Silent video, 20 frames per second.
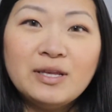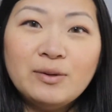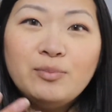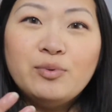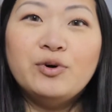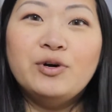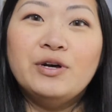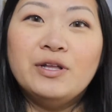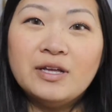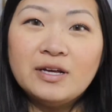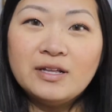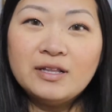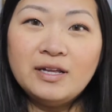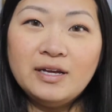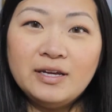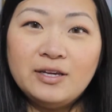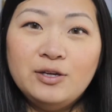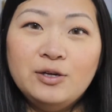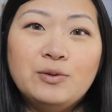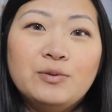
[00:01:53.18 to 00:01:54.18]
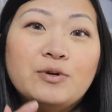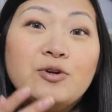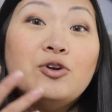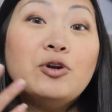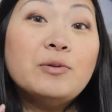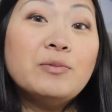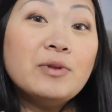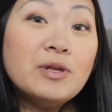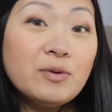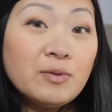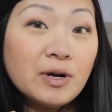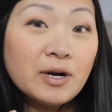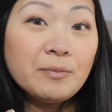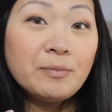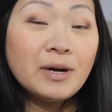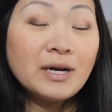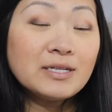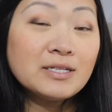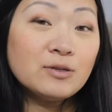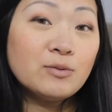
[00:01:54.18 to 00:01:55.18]
boiling like you would normally want a
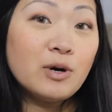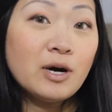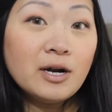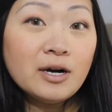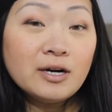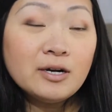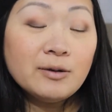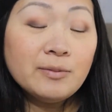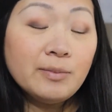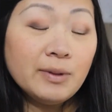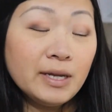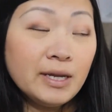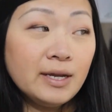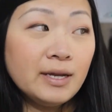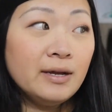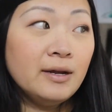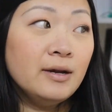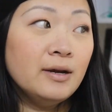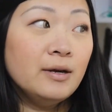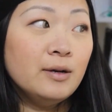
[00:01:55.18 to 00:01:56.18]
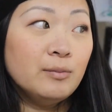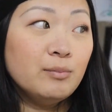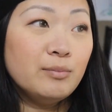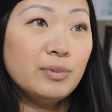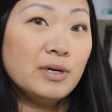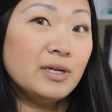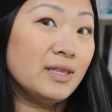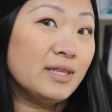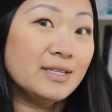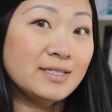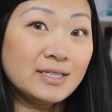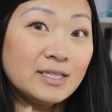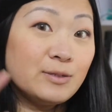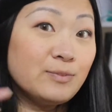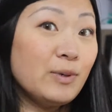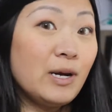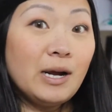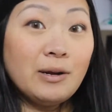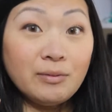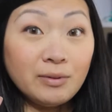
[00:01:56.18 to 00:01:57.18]
pasta water to be, but this is
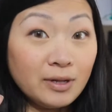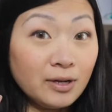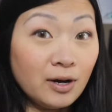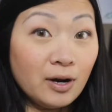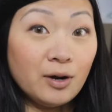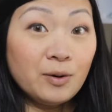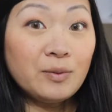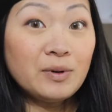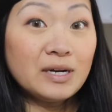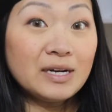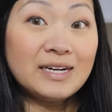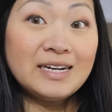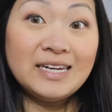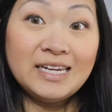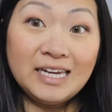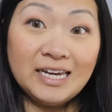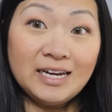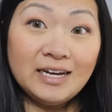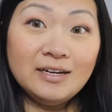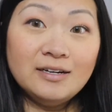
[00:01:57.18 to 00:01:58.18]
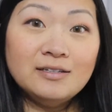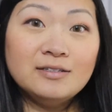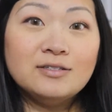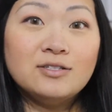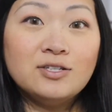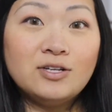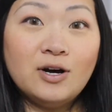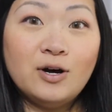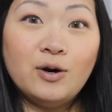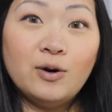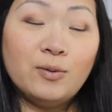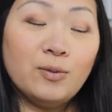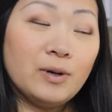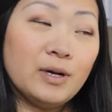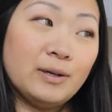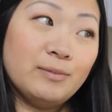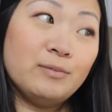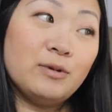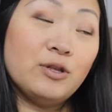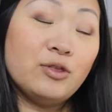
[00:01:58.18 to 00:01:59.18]
probably all we're gonna get. So we're
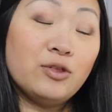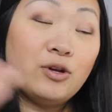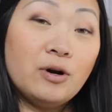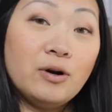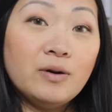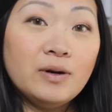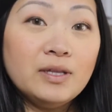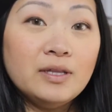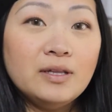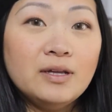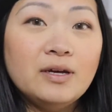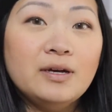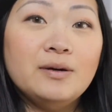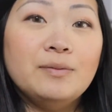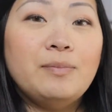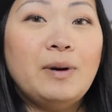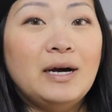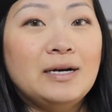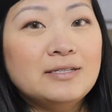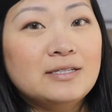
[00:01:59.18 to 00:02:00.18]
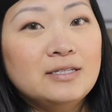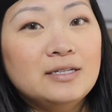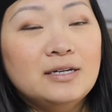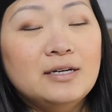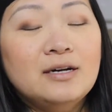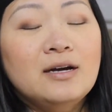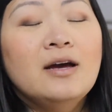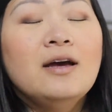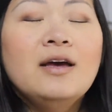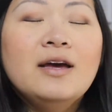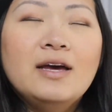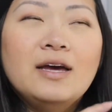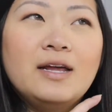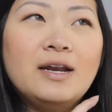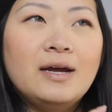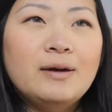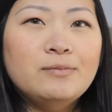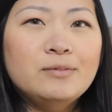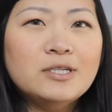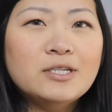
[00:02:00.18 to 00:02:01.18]
gonna throw in the pasta, and
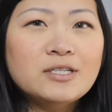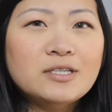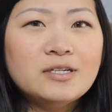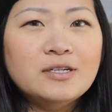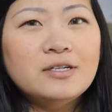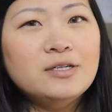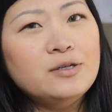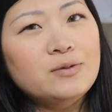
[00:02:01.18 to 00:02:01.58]
I'm just gonna do